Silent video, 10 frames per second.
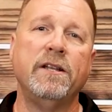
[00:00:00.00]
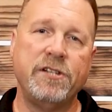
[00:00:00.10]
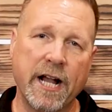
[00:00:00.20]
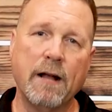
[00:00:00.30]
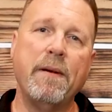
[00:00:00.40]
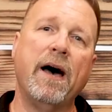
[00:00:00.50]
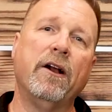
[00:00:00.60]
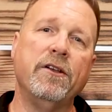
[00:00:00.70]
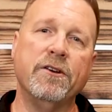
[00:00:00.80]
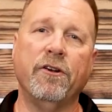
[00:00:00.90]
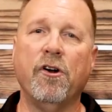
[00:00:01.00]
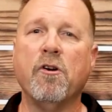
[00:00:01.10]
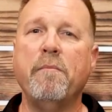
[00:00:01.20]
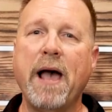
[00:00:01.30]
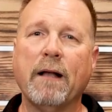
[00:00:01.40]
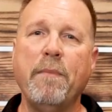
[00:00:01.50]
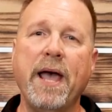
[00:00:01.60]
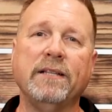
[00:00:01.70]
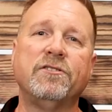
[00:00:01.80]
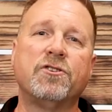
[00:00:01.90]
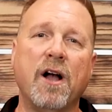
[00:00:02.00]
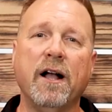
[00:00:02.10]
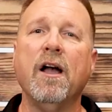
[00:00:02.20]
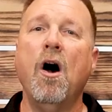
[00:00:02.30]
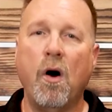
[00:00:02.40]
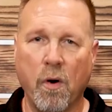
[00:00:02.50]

Check them out on your local MacMan's truck,